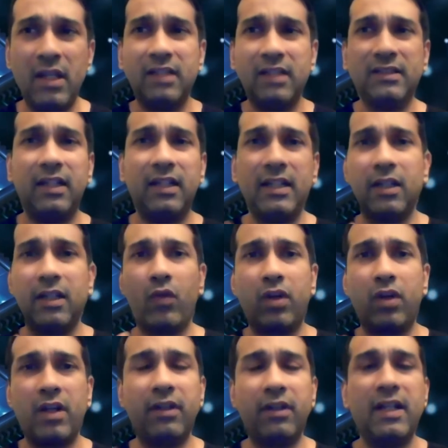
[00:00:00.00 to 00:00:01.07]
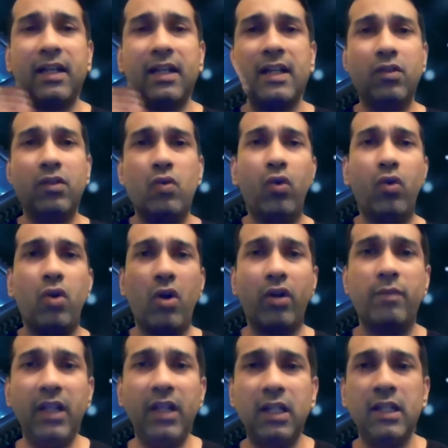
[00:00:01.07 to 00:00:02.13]
stating that whatever data you hold on
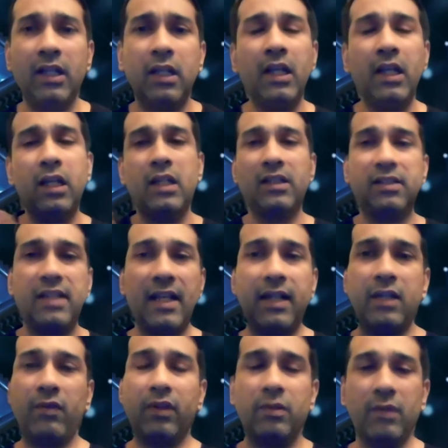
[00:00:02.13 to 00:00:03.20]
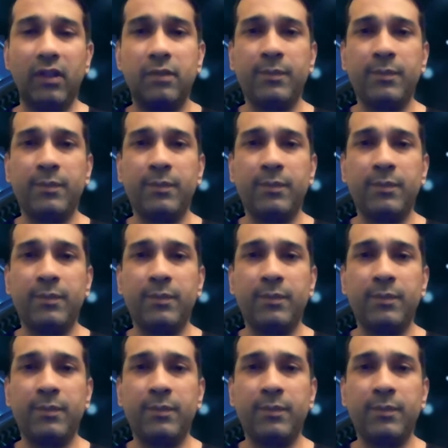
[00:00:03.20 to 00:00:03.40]
me, share it with me.